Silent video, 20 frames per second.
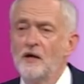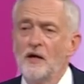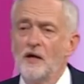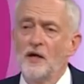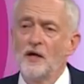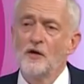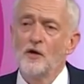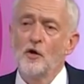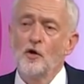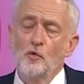
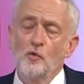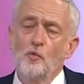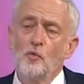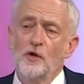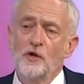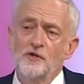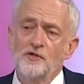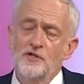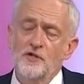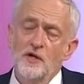in the whole
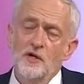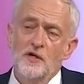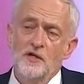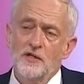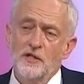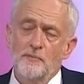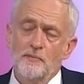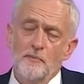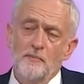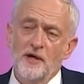world's
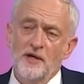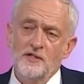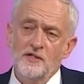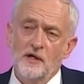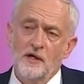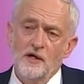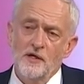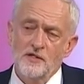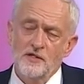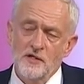diplomatic
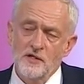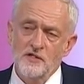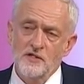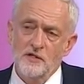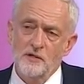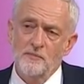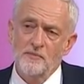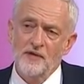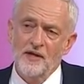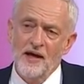
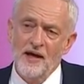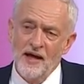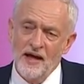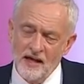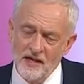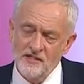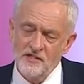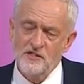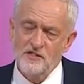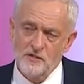system. There
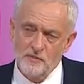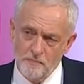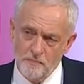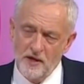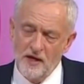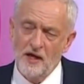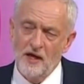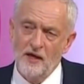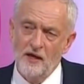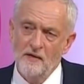has to
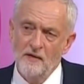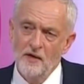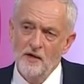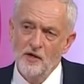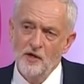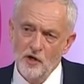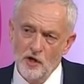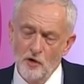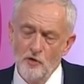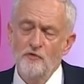be
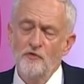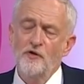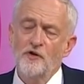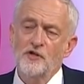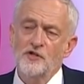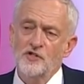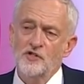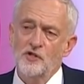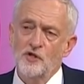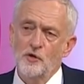no
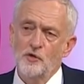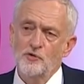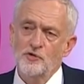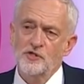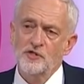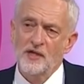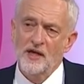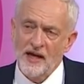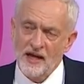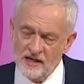first use,
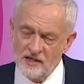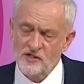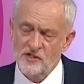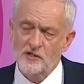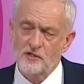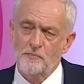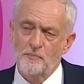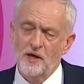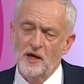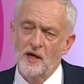there has to
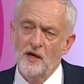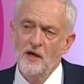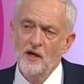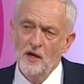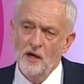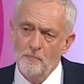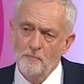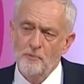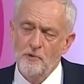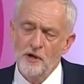be
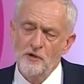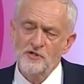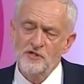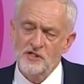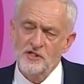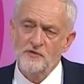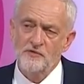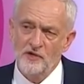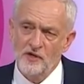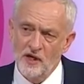a
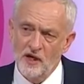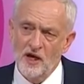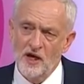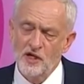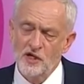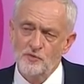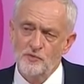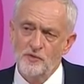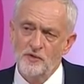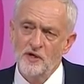process of
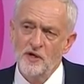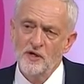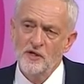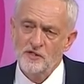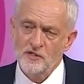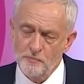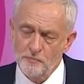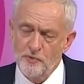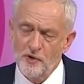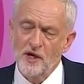engagement
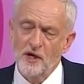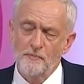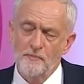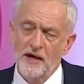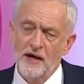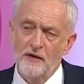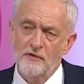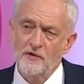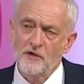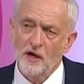to bring
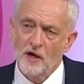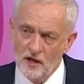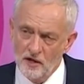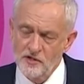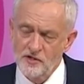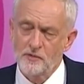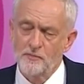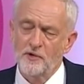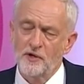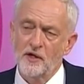about,
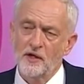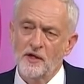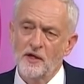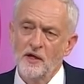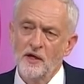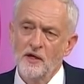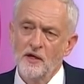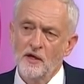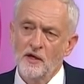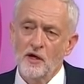ultimately,
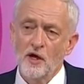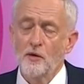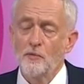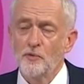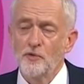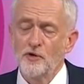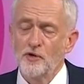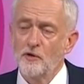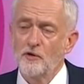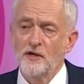global
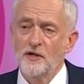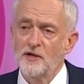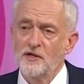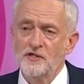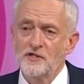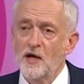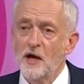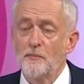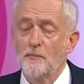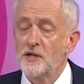nuclear
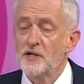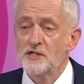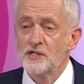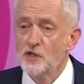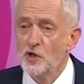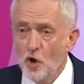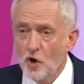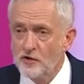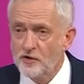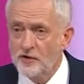disarmament. It's not